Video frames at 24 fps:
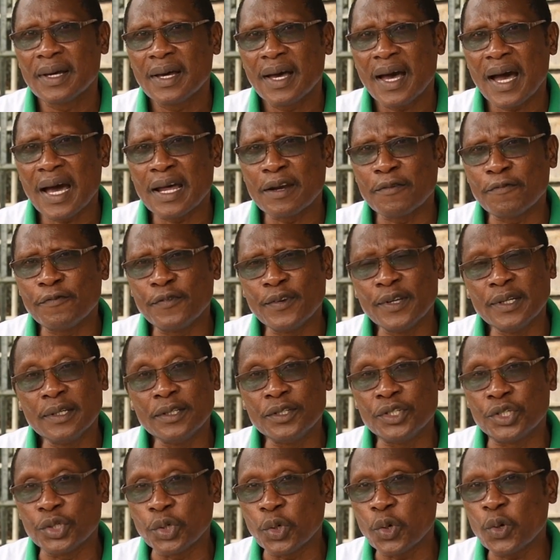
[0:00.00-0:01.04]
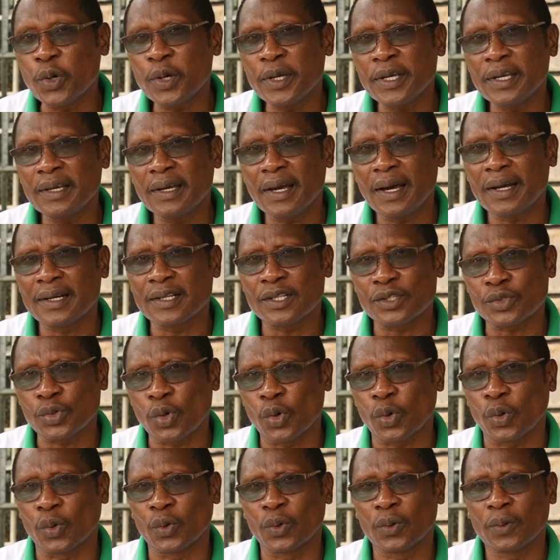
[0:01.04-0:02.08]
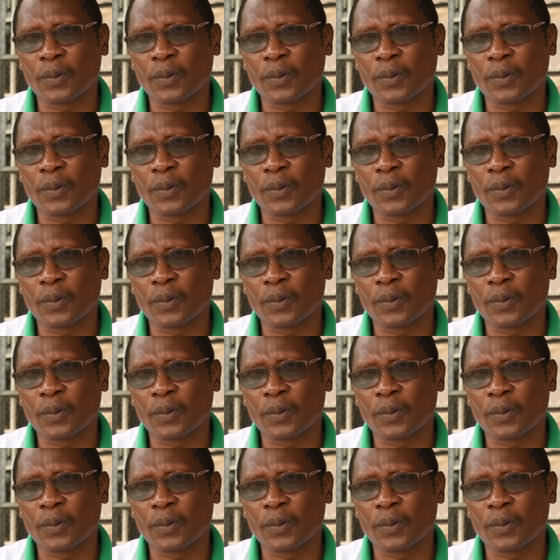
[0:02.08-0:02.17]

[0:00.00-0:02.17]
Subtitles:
and feel joy and sorrow,